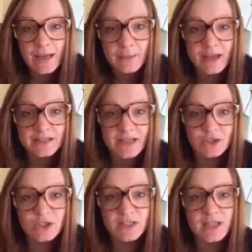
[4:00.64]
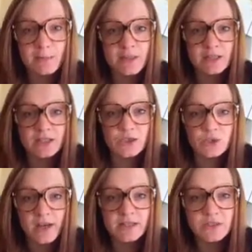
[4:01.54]
about how she chemically
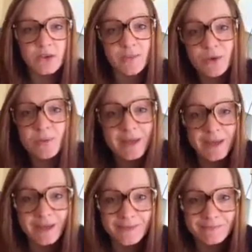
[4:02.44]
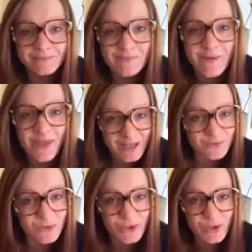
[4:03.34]
straightens her pubic hair. Thanks
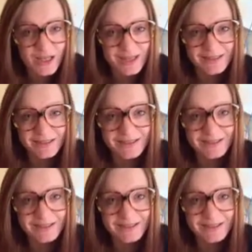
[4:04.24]
for tuning in.